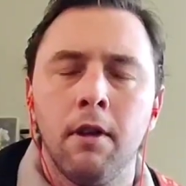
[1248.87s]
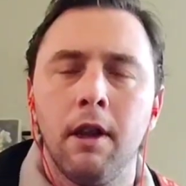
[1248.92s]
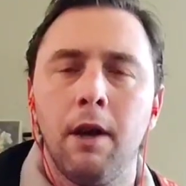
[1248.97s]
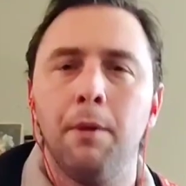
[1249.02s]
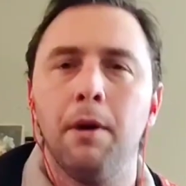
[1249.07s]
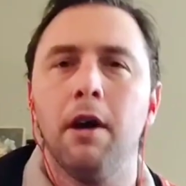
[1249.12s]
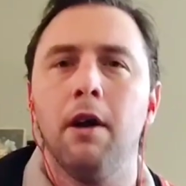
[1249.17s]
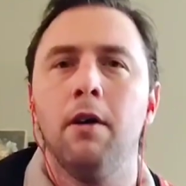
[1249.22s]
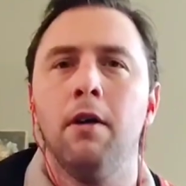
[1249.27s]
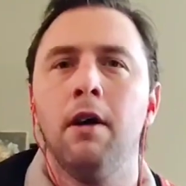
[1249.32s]
Here
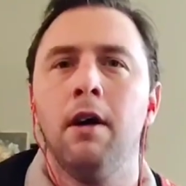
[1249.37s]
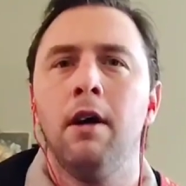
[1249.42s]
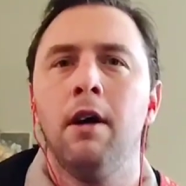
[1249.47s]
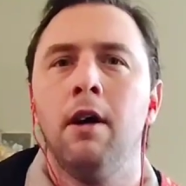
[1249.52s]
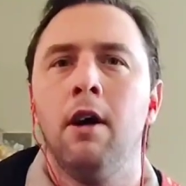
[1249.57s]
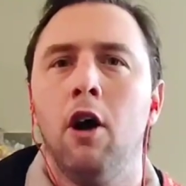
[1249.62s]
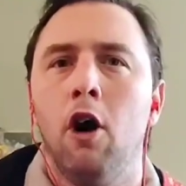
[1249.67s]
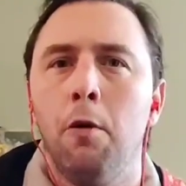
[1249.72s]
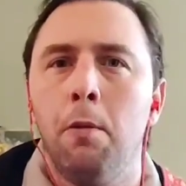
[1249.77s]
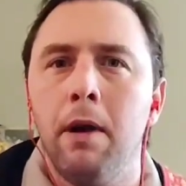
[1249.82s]
we go.
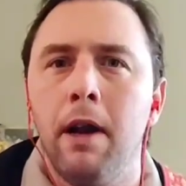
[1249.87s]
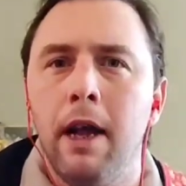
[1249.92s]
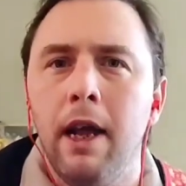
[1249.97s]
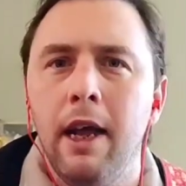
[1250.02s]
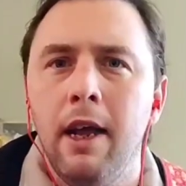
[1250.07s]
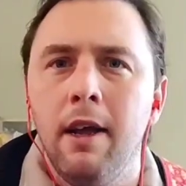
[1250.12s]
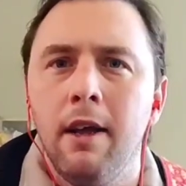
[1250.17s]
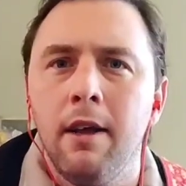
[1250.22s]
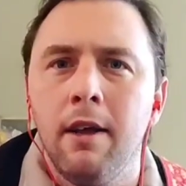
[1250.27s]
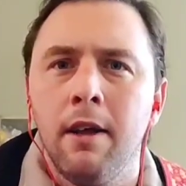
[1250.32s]
Open
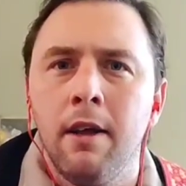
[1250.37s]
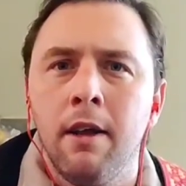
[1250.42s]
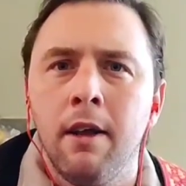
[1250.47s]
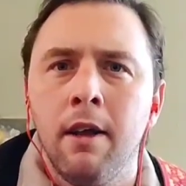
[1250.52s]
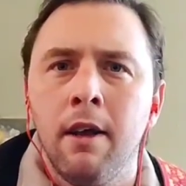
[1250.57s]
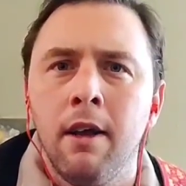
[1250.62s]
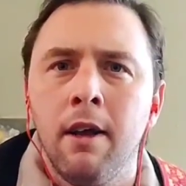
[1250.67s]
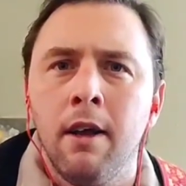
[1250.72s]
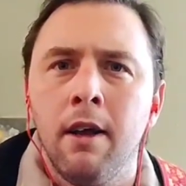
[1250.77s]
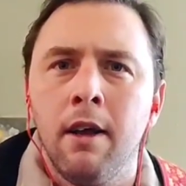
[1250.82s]
E,
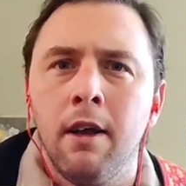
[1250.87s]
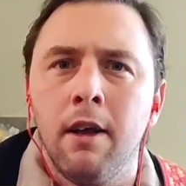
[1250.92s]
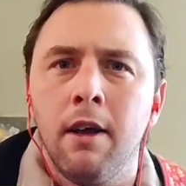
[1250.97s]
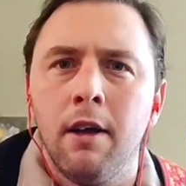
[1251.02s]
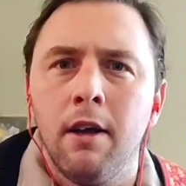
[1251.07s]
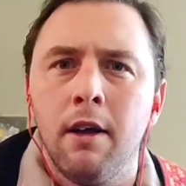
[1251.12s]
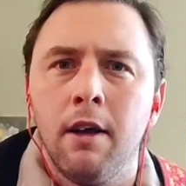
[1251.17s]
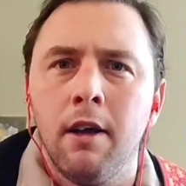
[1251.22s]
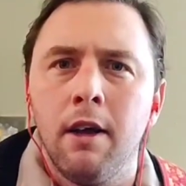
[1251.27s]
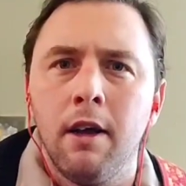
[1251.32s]

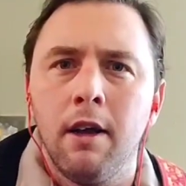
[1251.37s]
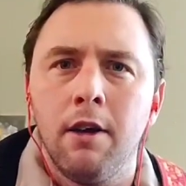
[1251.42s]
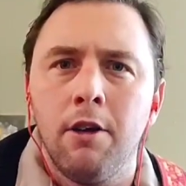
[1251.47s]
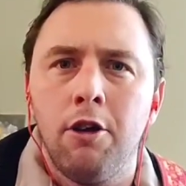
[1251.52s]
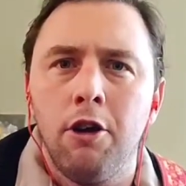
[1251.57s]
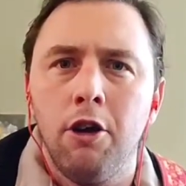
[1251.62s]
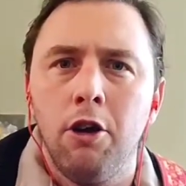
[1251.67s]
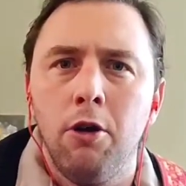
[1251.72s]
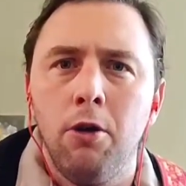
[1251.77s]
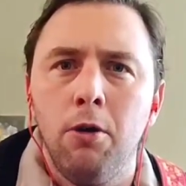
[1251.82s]

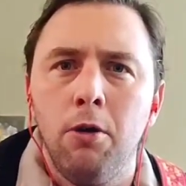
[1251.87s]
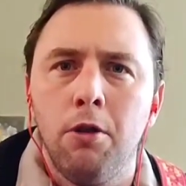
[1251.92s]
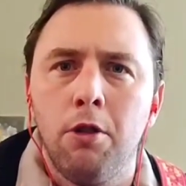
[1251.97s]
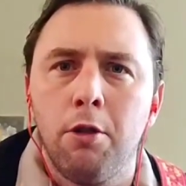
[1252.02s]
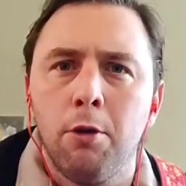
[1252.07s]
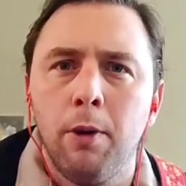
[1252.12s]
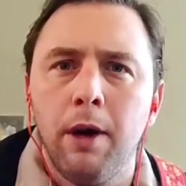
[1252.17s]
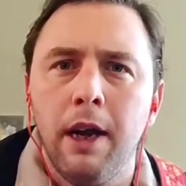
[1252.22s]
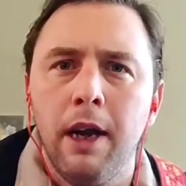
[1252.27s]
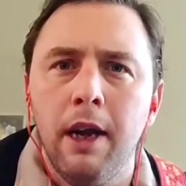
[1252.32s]
2,
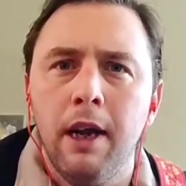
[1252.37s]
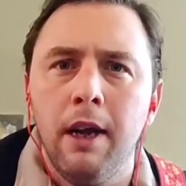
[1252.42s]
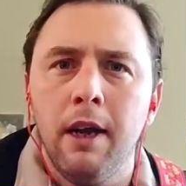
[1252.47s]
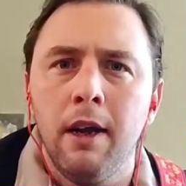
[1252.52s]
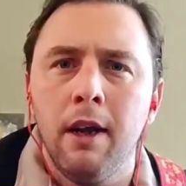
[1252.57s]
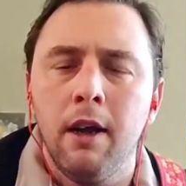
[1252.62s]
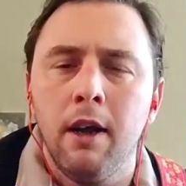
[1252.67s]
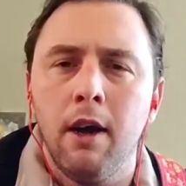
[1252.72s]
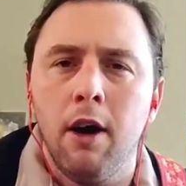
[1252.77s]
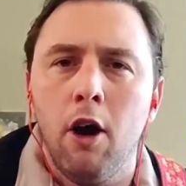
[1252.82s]
3,
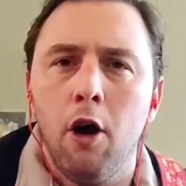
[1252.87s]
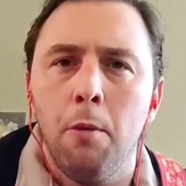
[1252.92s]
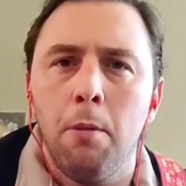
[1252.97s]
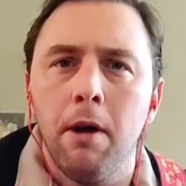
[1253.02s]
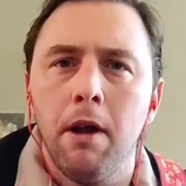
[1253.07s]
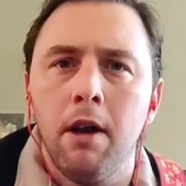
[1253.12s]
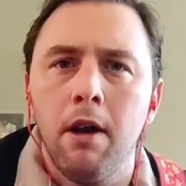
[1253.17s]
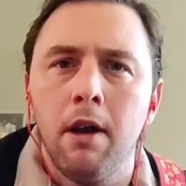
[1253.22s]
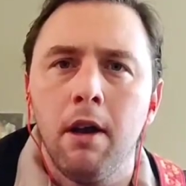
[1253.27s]
open.